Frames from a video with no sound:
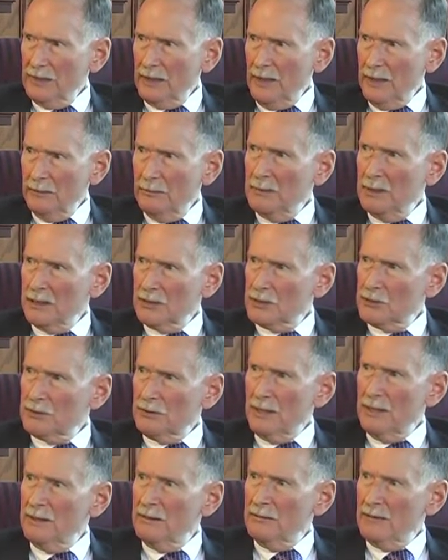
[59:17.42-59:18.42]

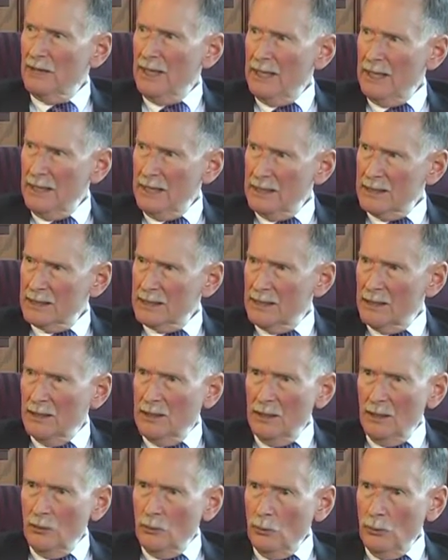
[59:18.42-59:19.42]
administrative headaches
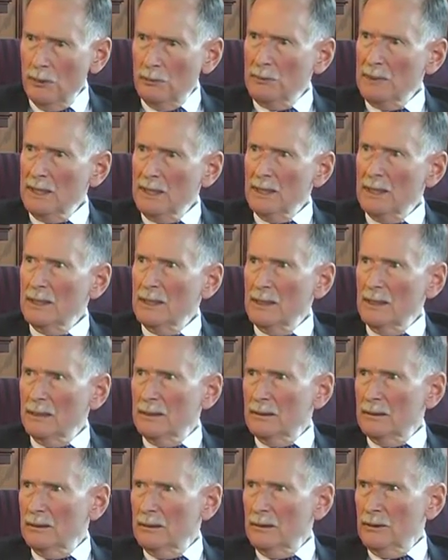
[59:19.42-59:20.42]
would be
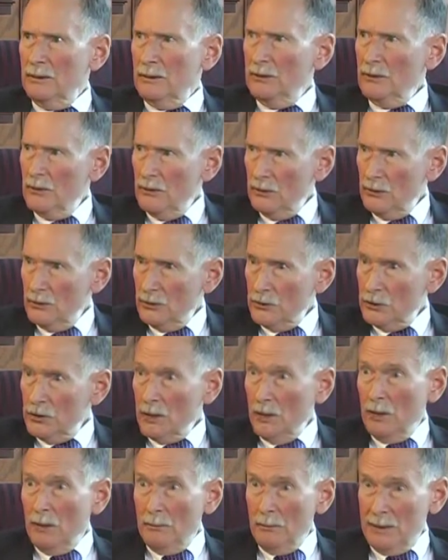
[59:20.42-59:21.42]

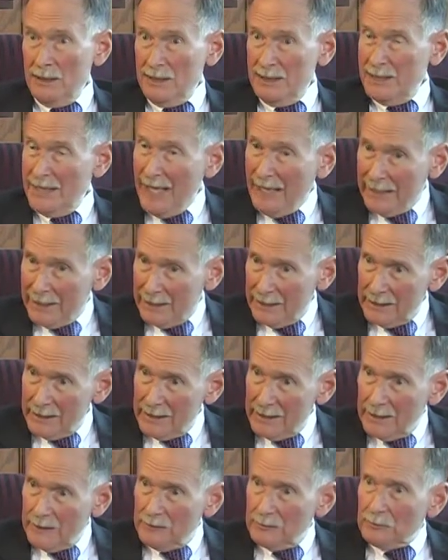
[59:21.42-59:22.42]
huge, but
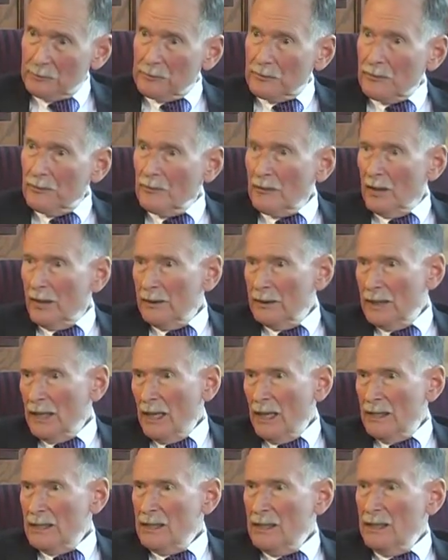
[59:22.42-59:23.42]
second, the
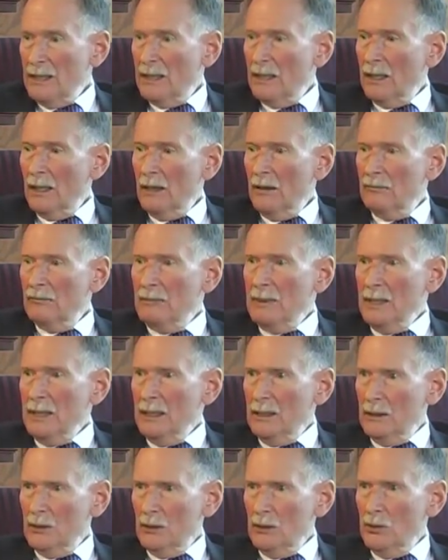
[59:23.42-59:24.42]
idea of
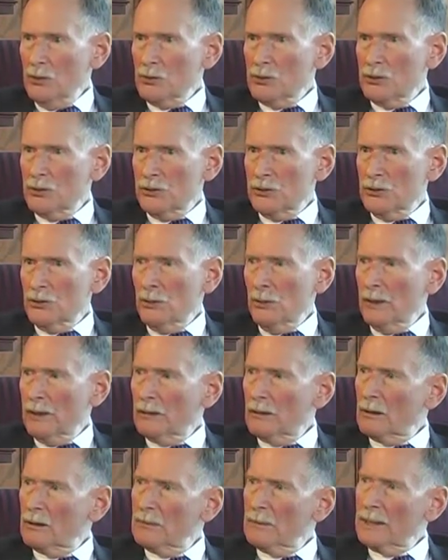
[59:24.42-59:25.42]
being closer to
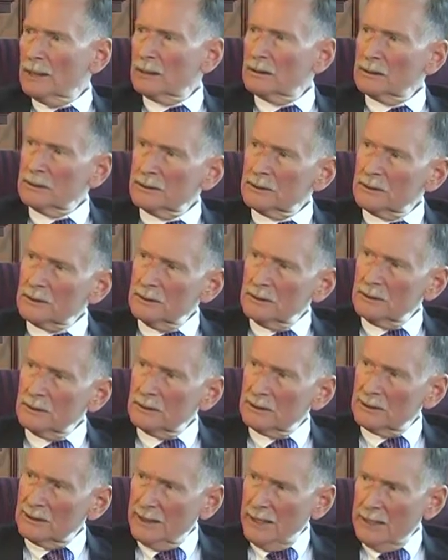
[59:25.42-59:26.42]
where our medical
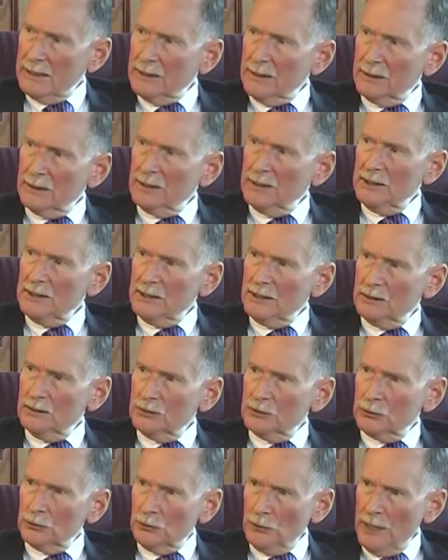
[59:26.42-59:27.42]
students get their
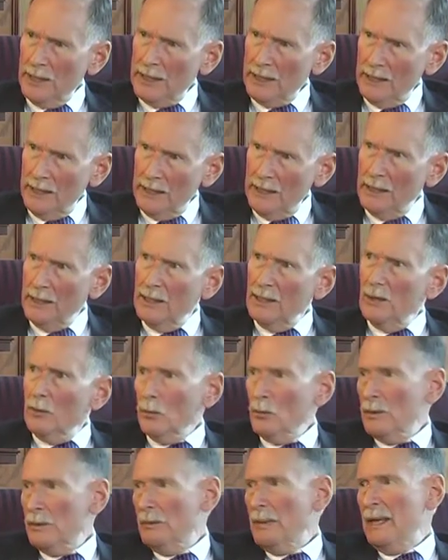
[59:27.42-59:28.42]
clinical training
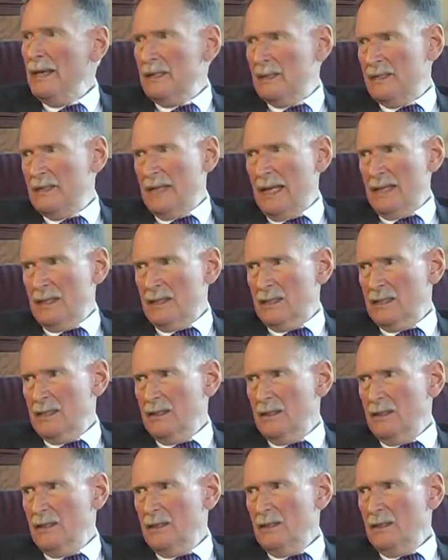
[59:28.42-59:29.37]
would make sense.